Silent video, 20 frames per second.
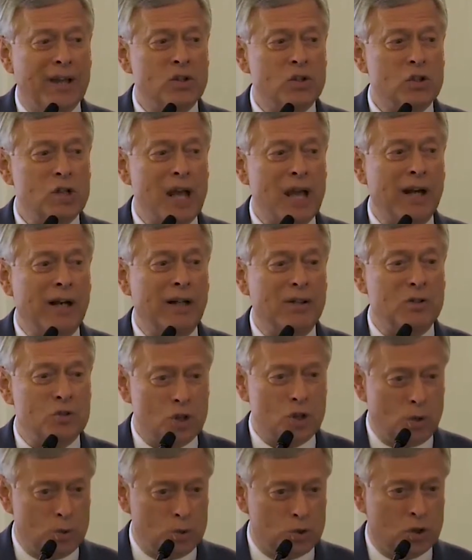Senate,
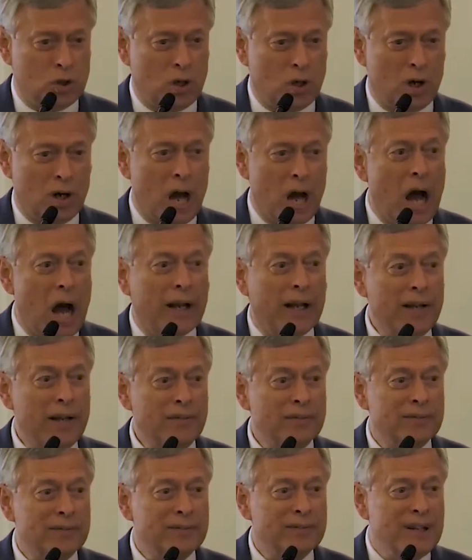Joe Scarnati,
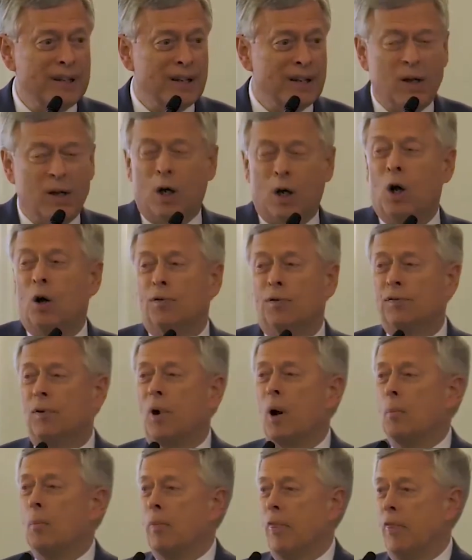
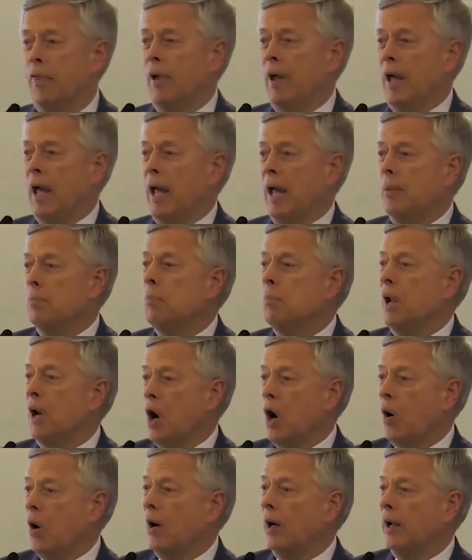from the
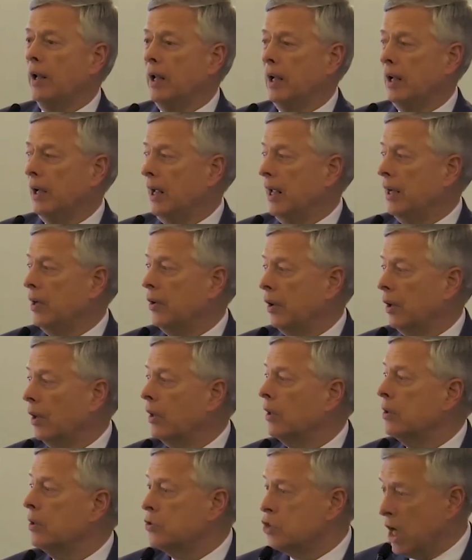Minority
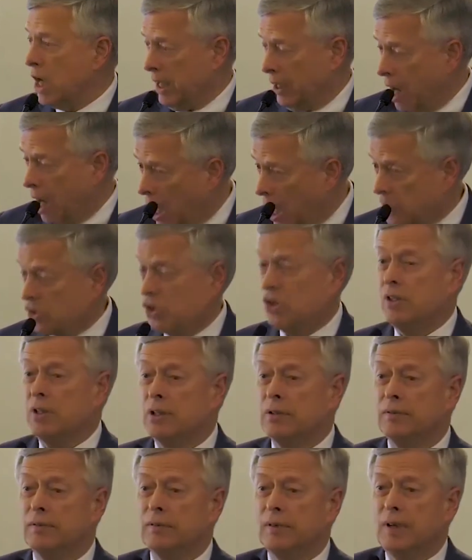Leader, Jay
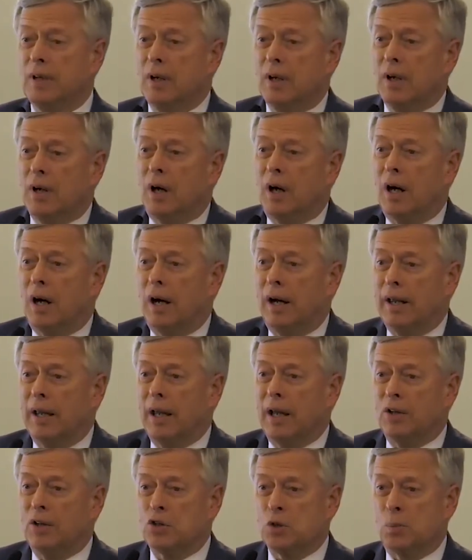Costa,
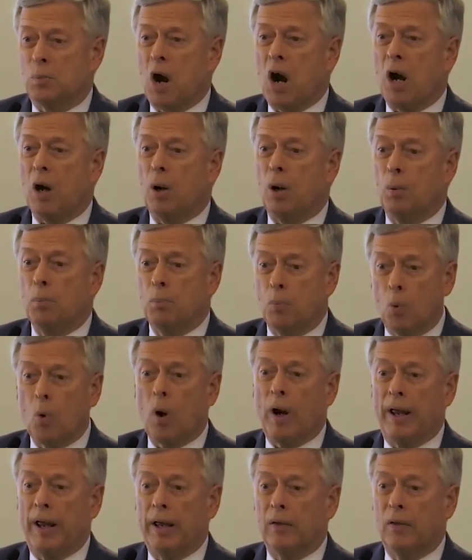and tomorrow
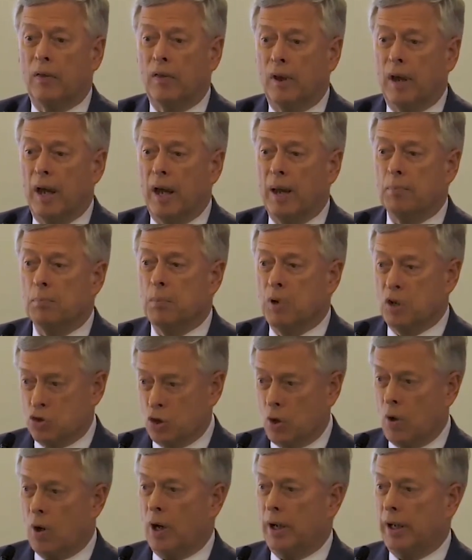morning, the
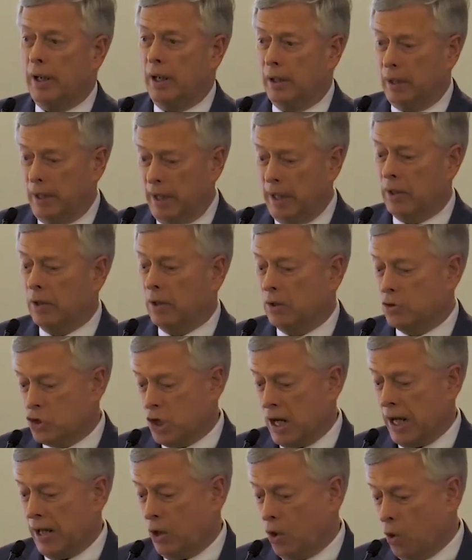Majority Leader,
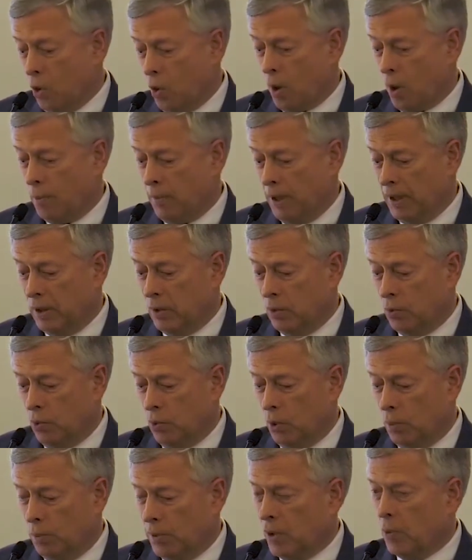Jake Corman,
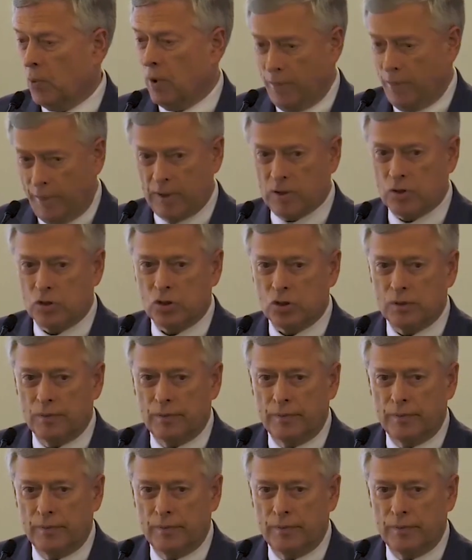will be with us.